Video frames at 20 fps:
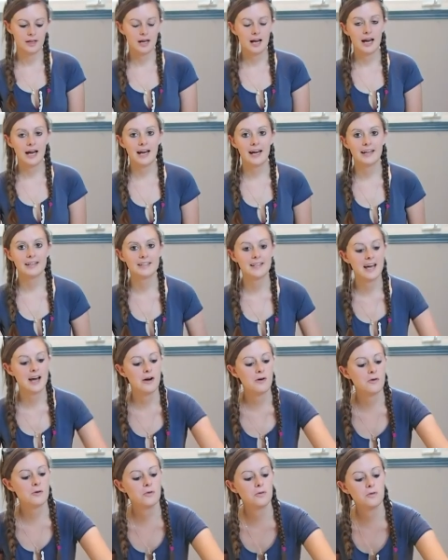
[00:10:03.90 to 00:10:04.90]
And
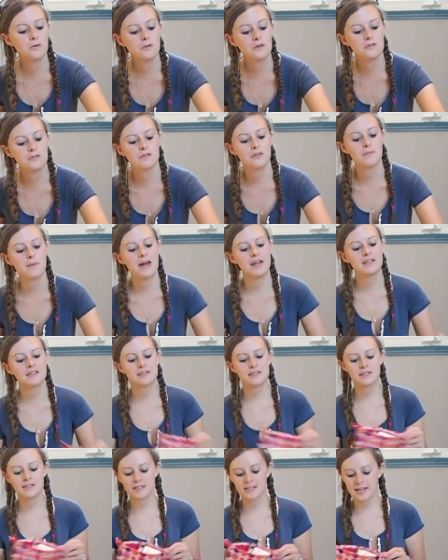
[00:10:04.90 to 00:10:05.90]
now all of the
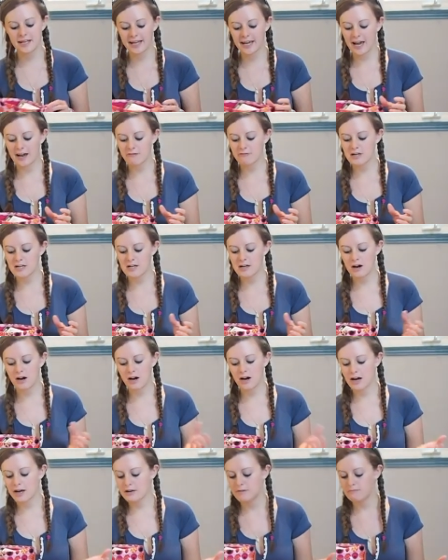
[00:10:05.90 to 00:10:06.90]
medicines I carry,
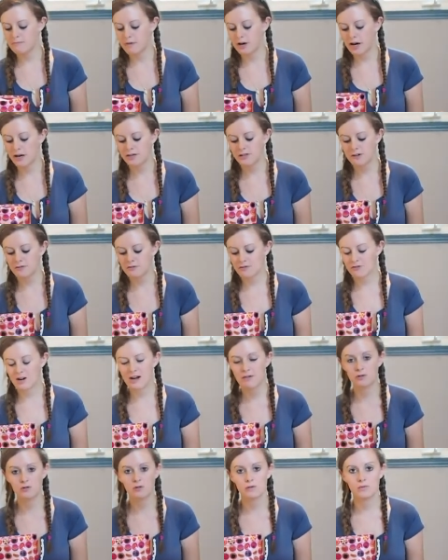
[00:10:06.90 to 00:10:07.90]
I don't
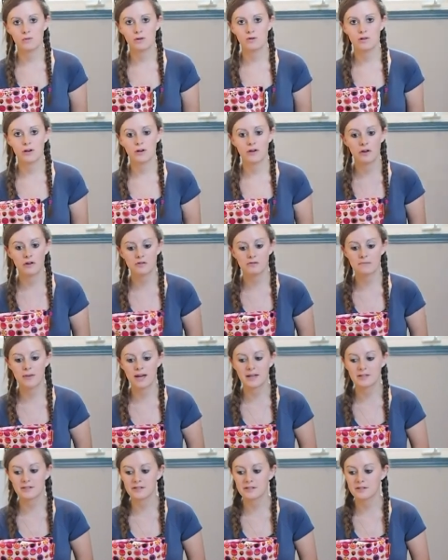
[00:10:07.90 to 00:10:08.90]
travel with a lot of
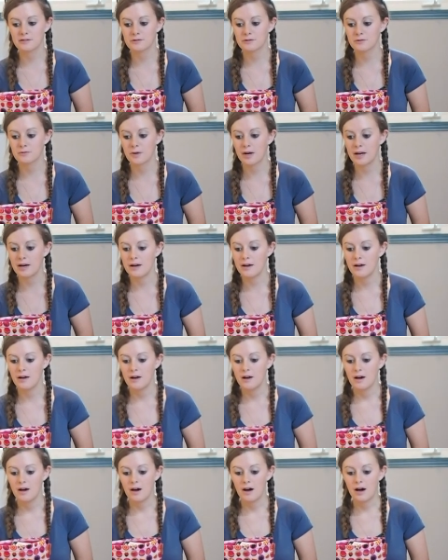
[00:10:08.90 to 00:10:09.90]
medicines. When
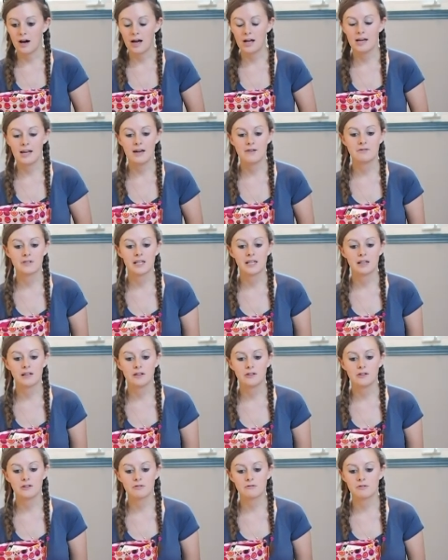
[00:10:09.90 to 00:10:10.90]
I left
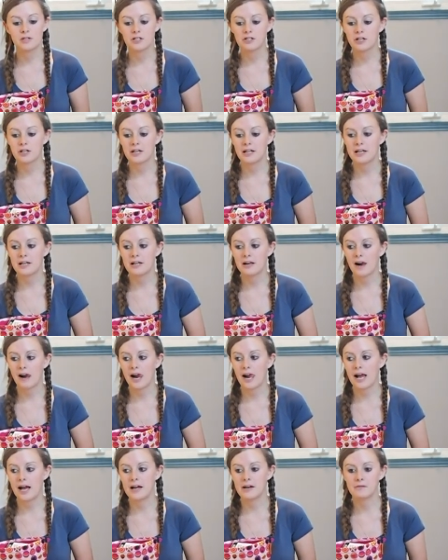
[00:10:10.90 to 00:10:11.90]
England originally,
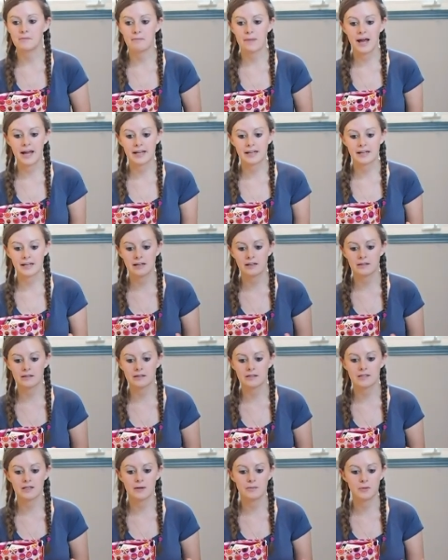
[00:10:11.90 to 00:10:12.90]
I had
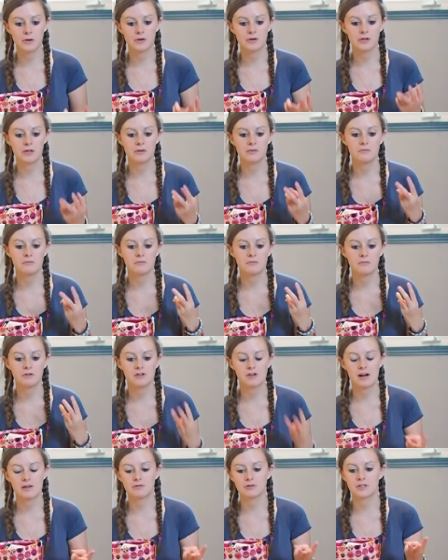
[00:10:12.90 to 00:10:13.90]
painkillers, Imodium,
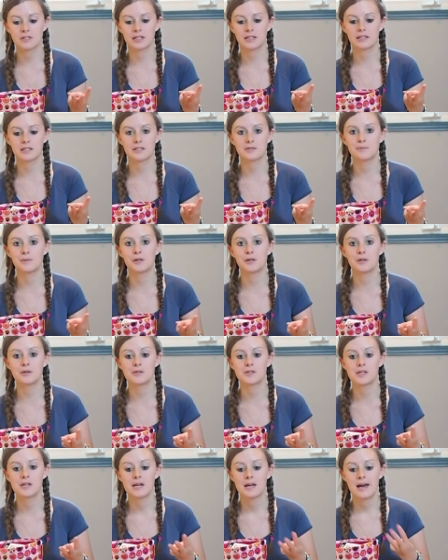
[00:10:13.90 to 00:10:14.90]
travel sickness
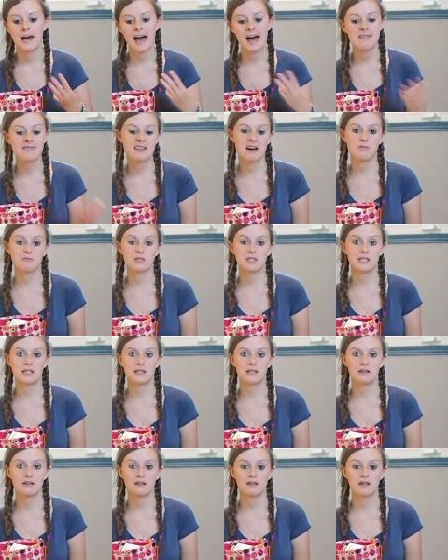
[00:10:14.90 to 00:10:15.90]
pills, and that was it.